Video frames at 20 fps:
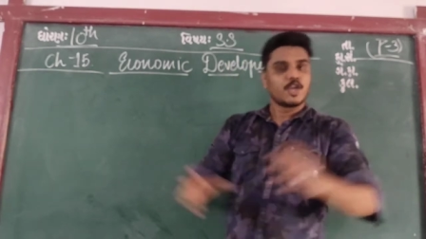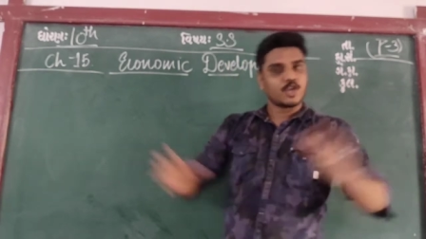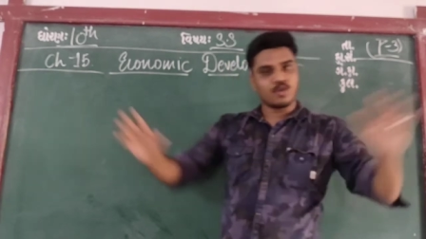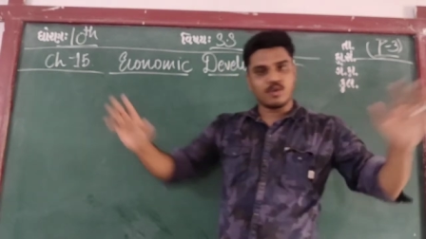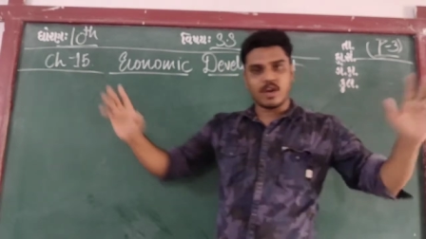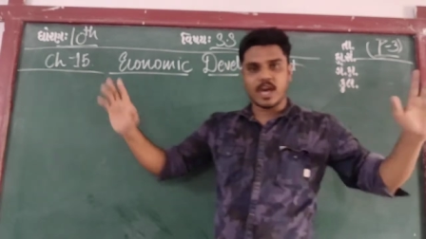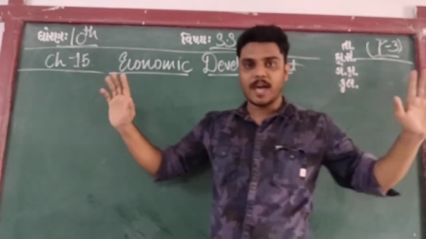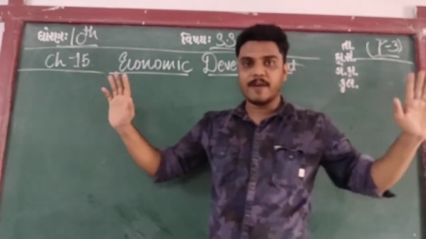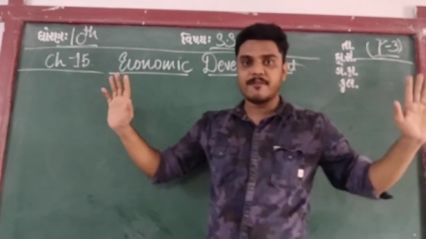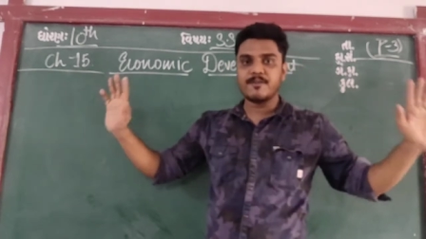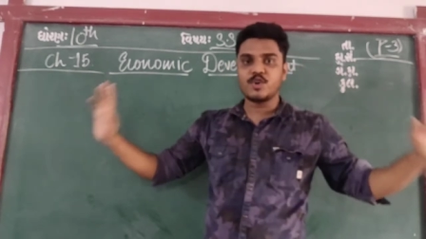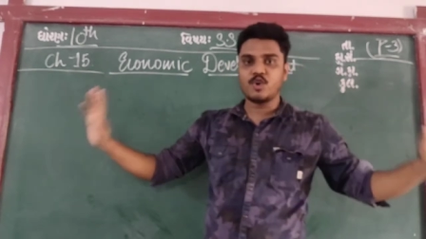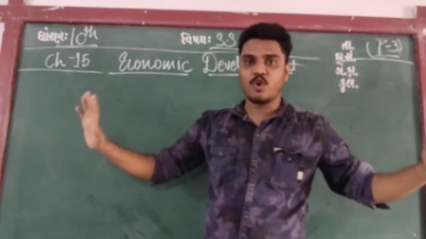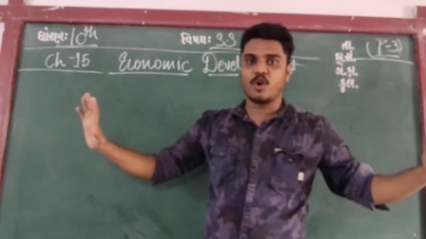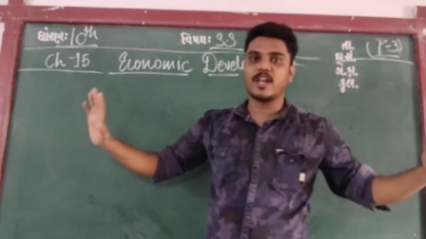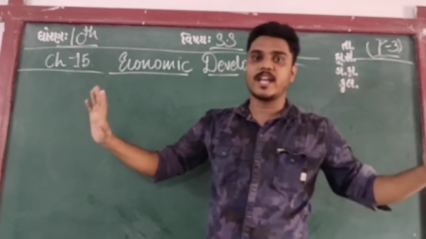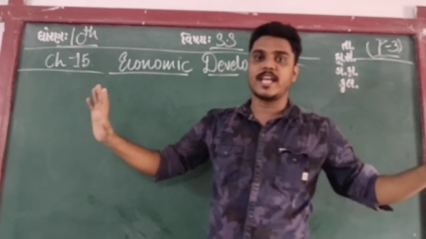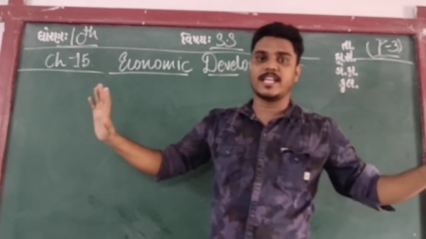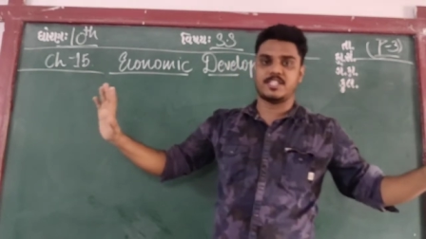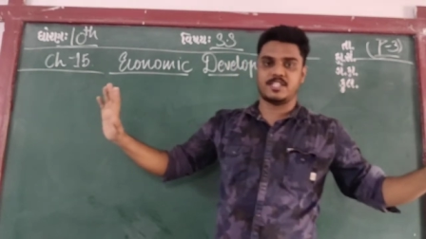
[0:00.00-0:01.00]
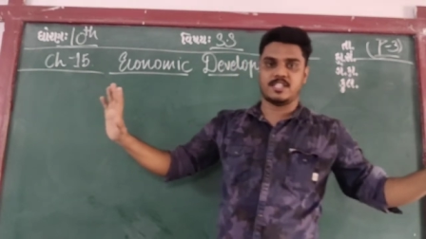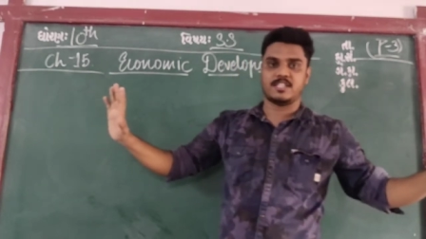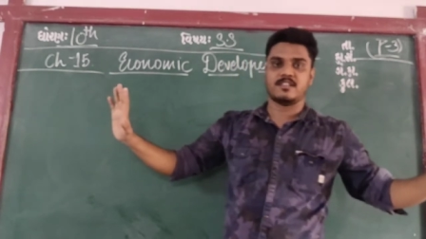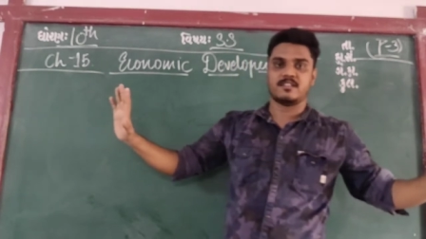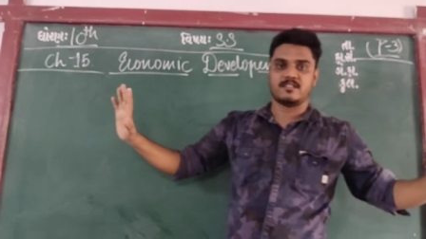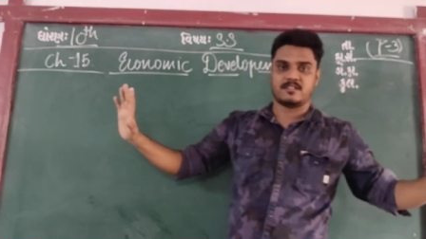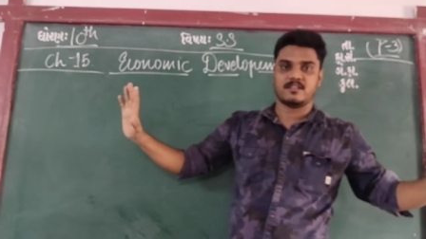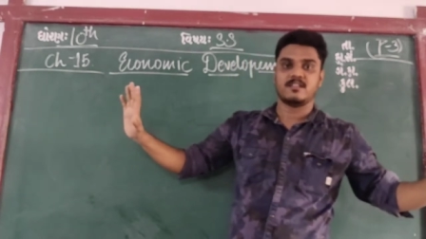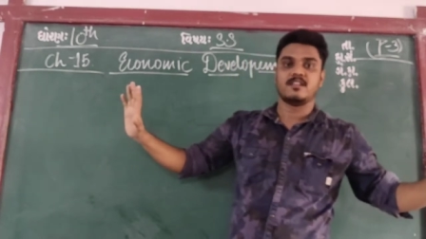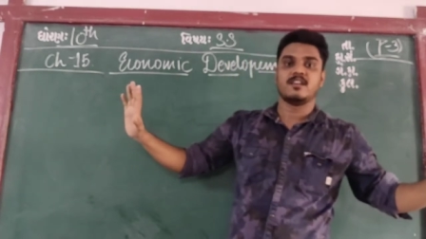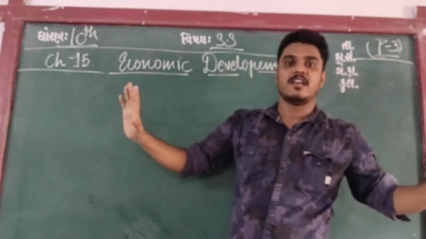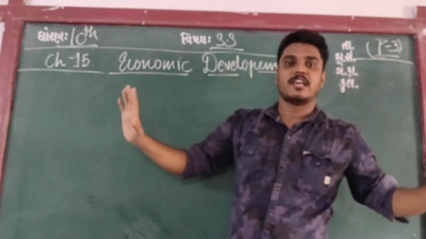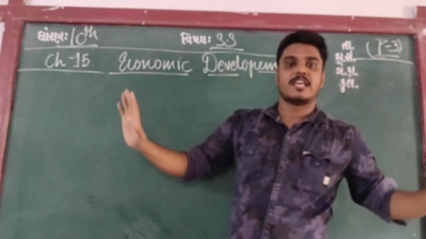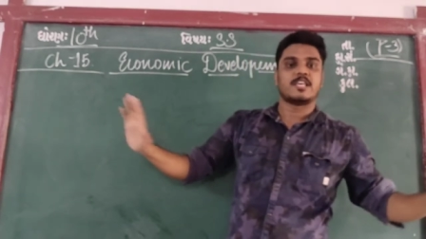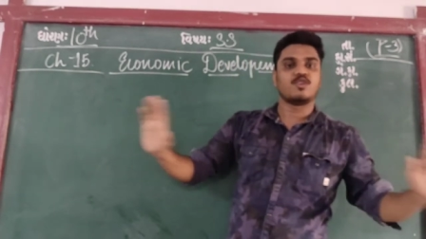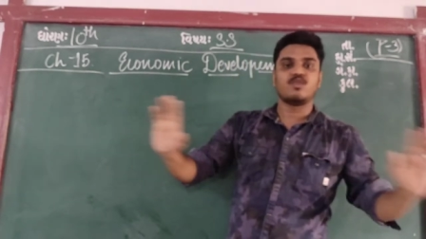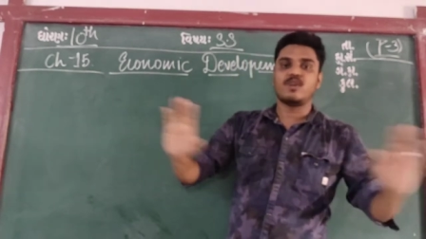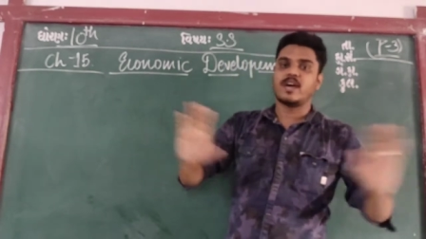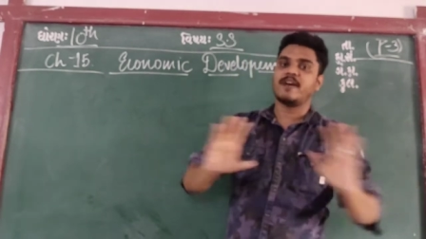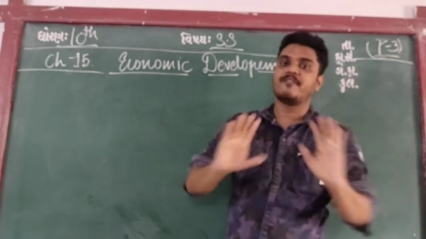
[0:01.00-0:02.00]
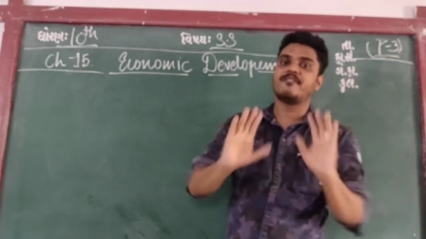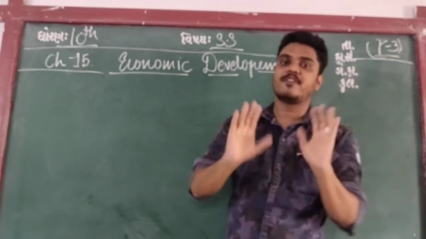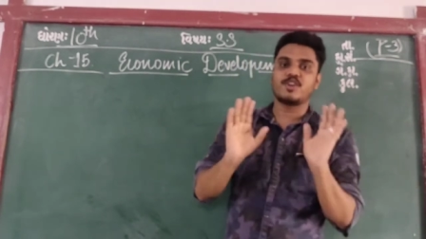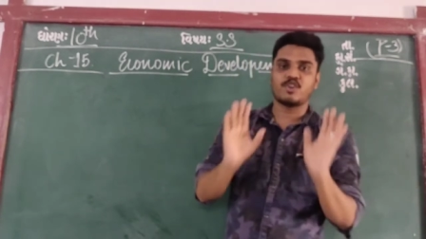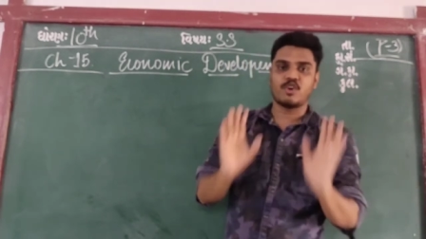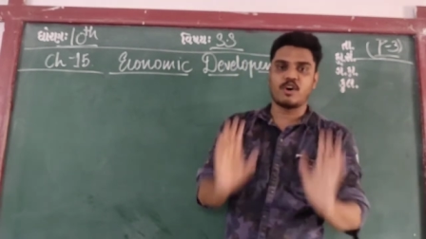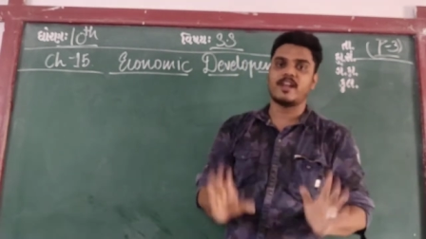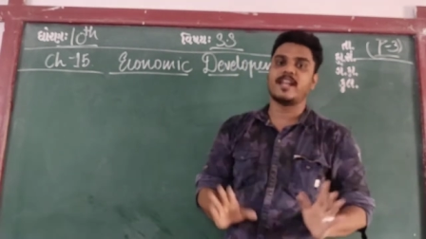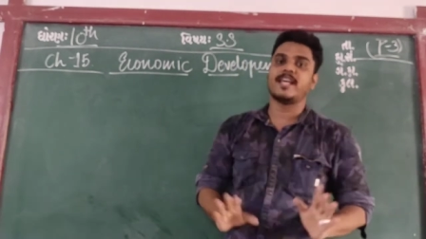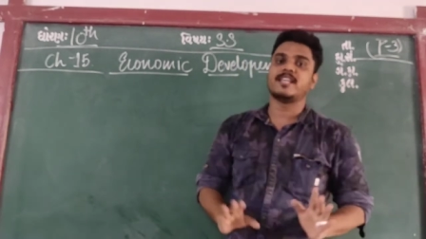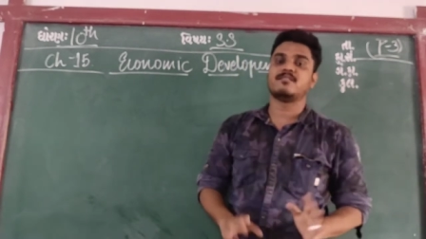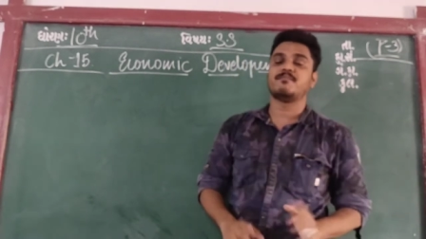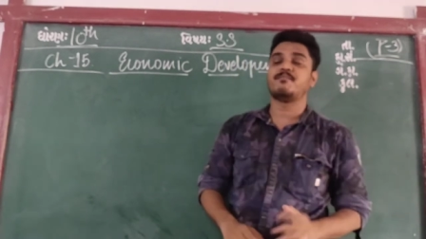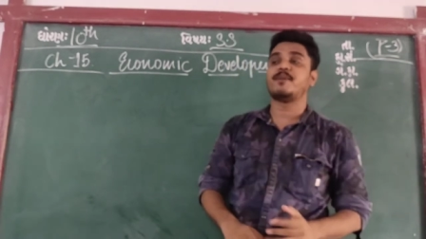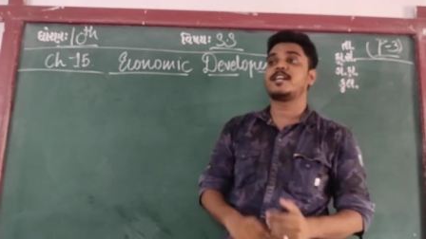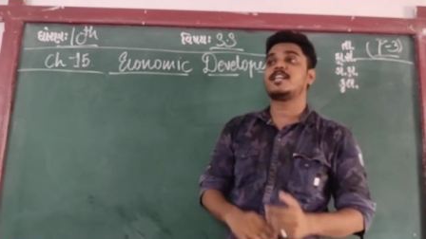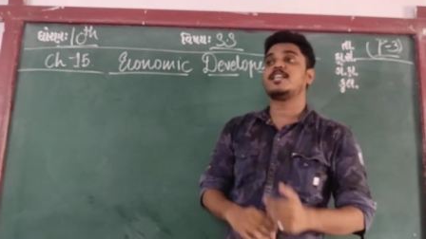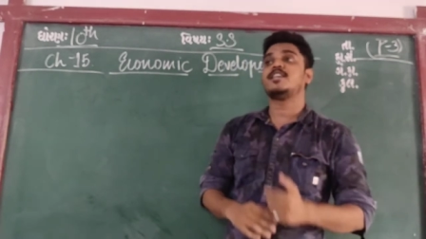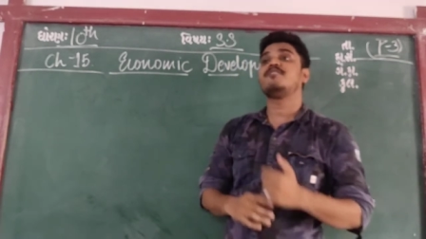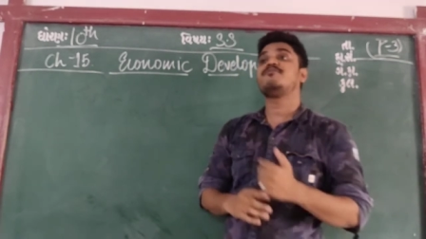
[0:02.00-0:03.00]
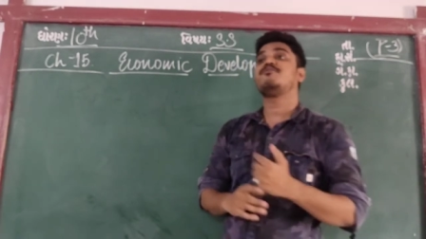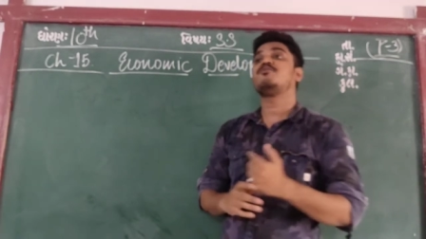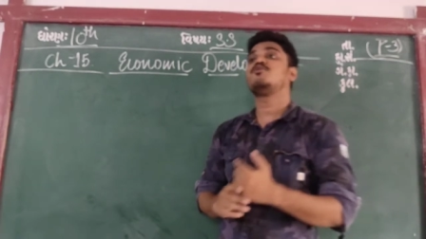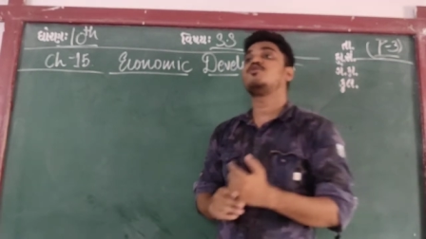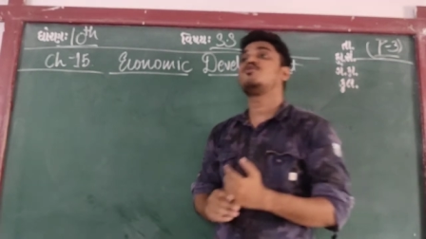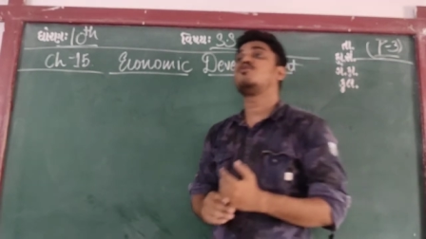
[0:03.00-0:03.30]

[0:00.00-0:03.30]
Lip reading: You have knowledge, but if you